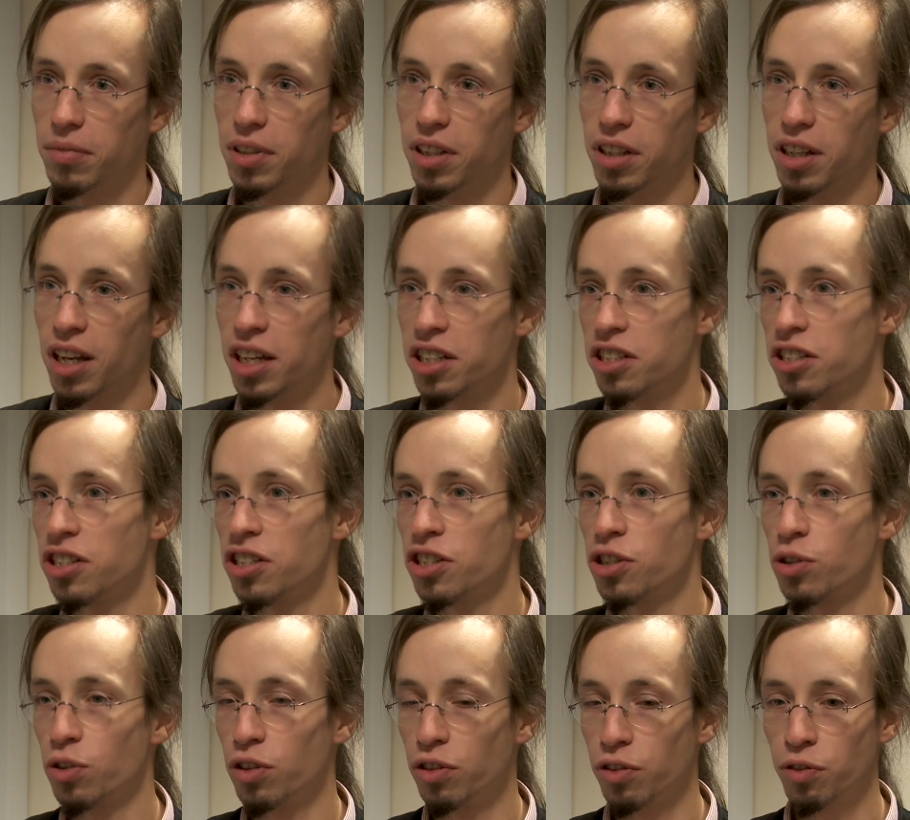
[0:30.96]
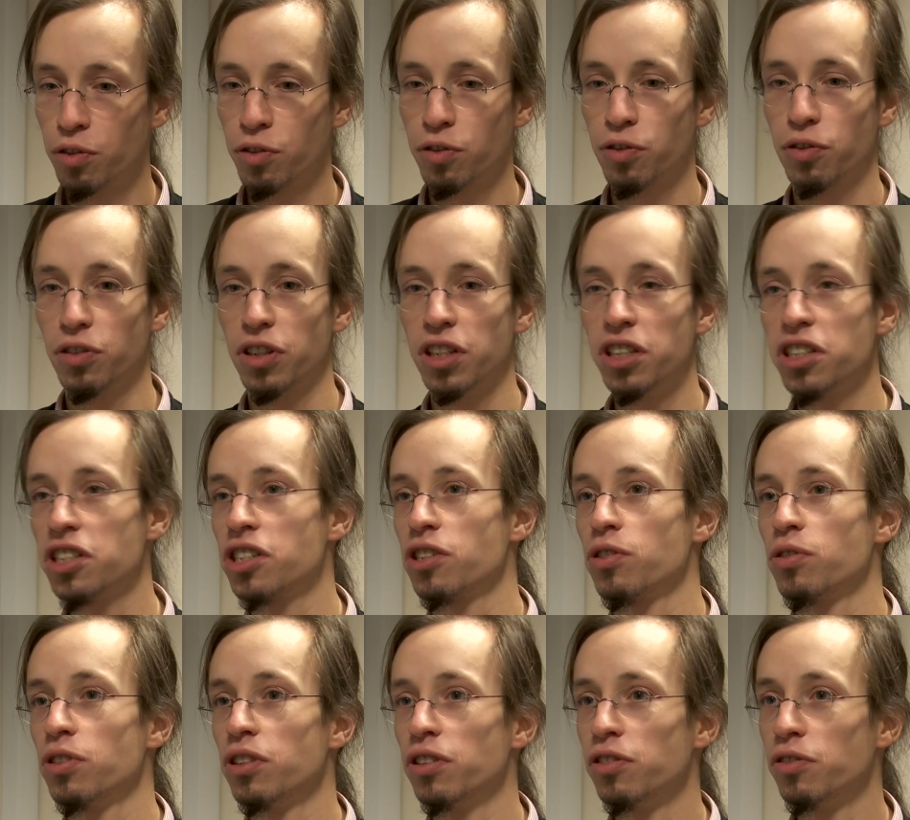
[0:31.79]
it has this sort of
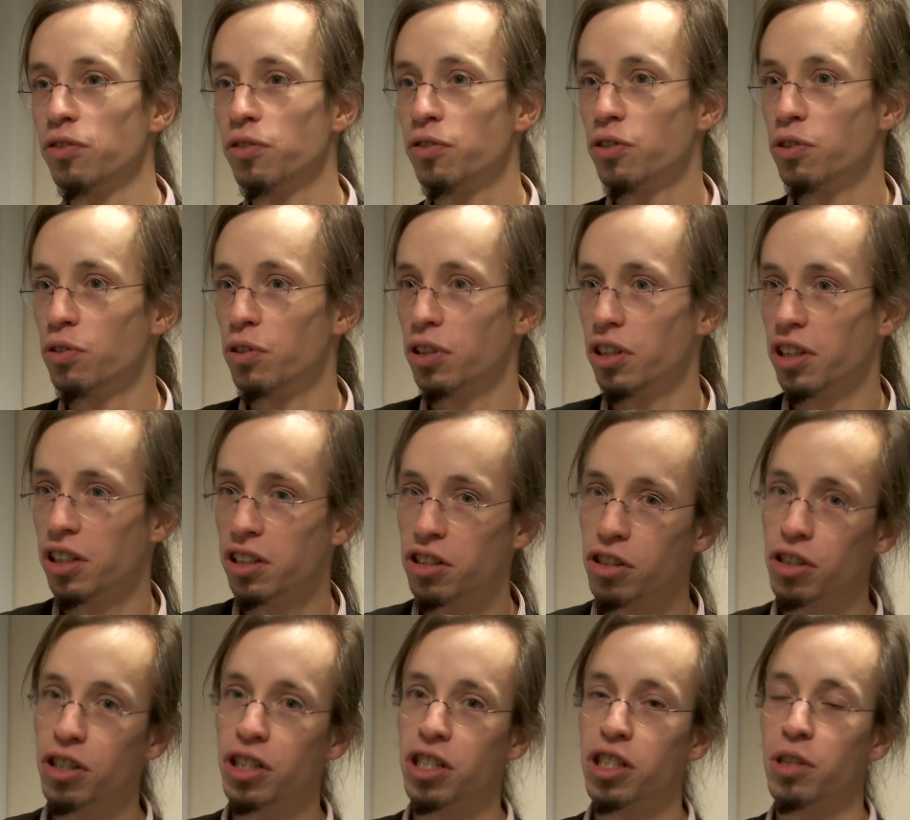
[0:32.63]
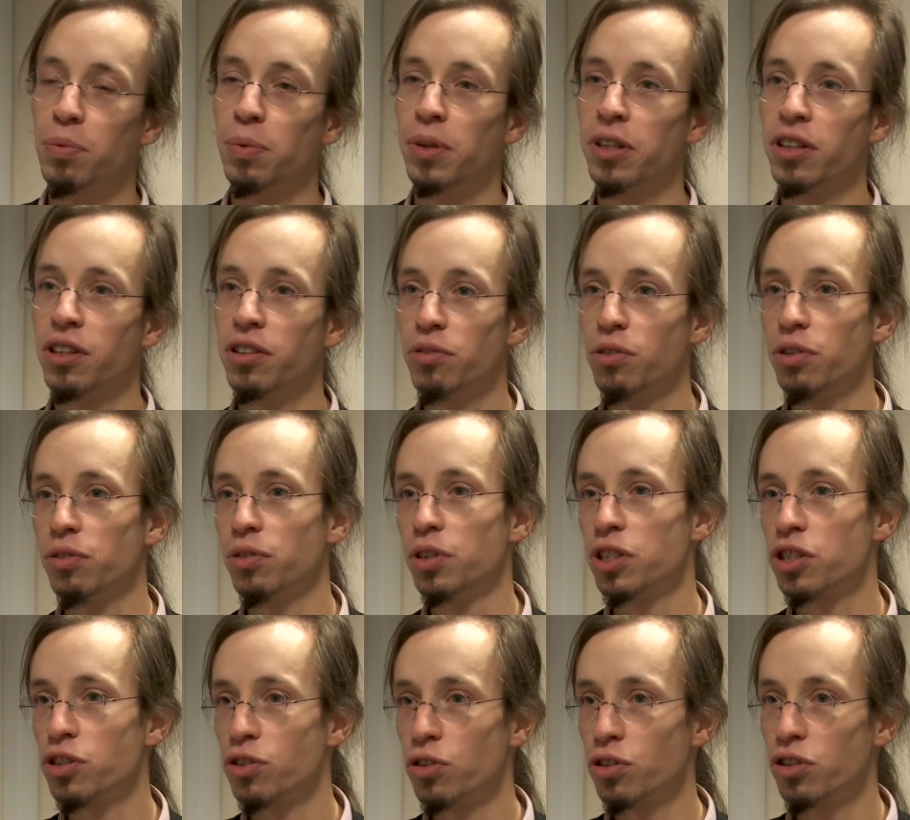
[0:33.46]
history of doing interdisciplinary
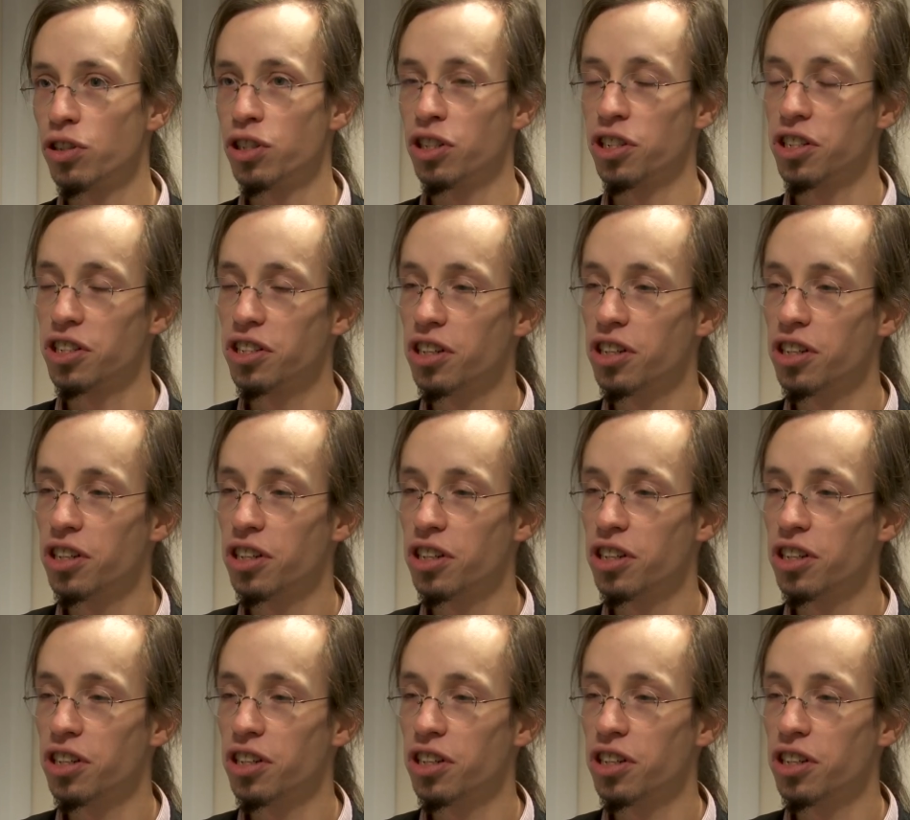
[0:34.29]
research and